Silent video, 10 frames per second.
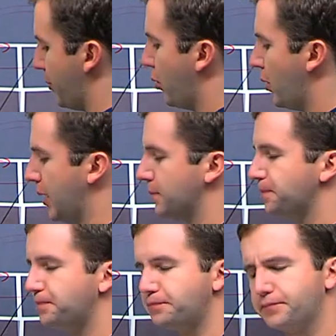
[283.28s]
point.
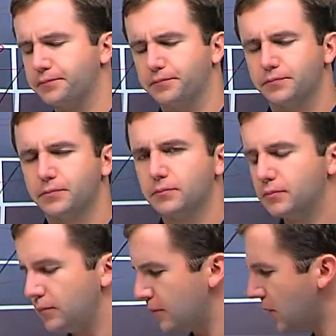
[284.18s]

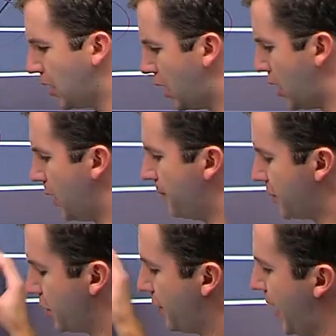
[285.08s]

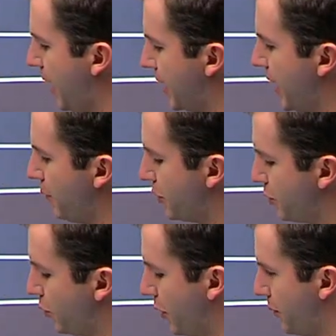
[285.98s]
So that, again,
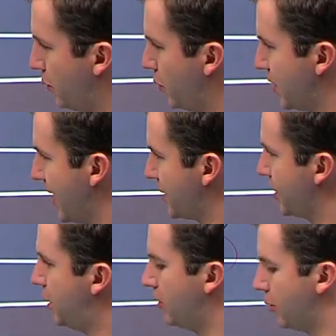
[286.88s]
was
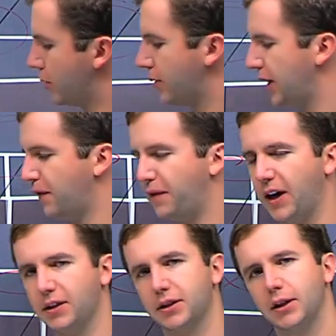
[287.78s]
executed with great
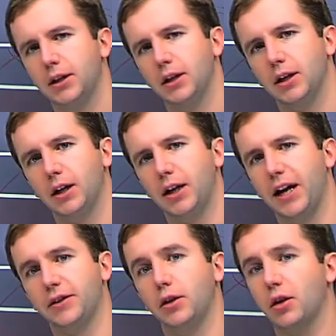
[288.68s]
effect
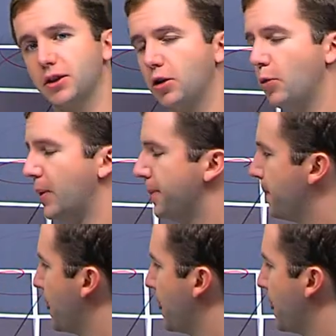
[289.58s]
at the Aussie Open.